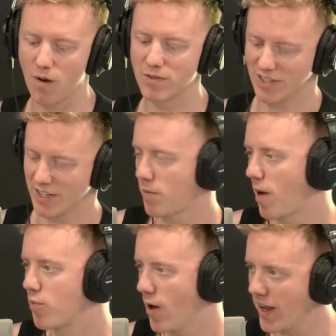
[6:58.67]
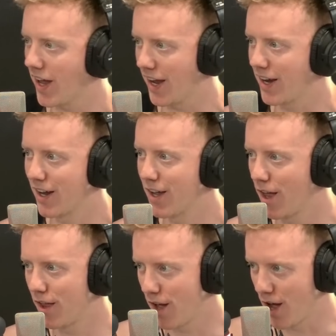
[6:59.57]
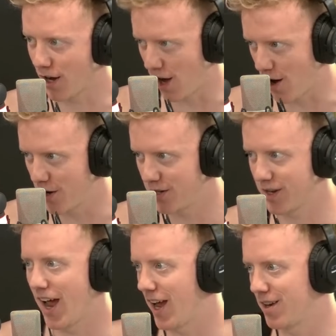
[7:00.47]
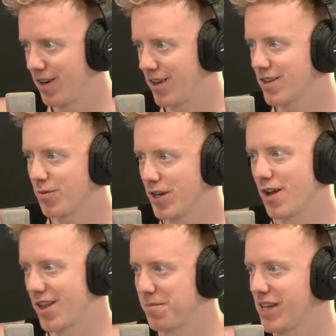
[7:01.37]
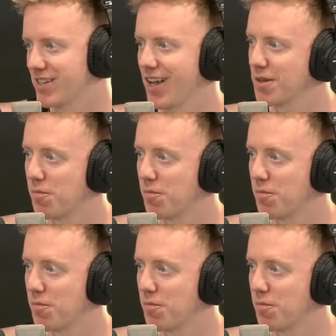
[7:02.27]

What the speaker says: obviously is about breaking a code, and we know that means, like, the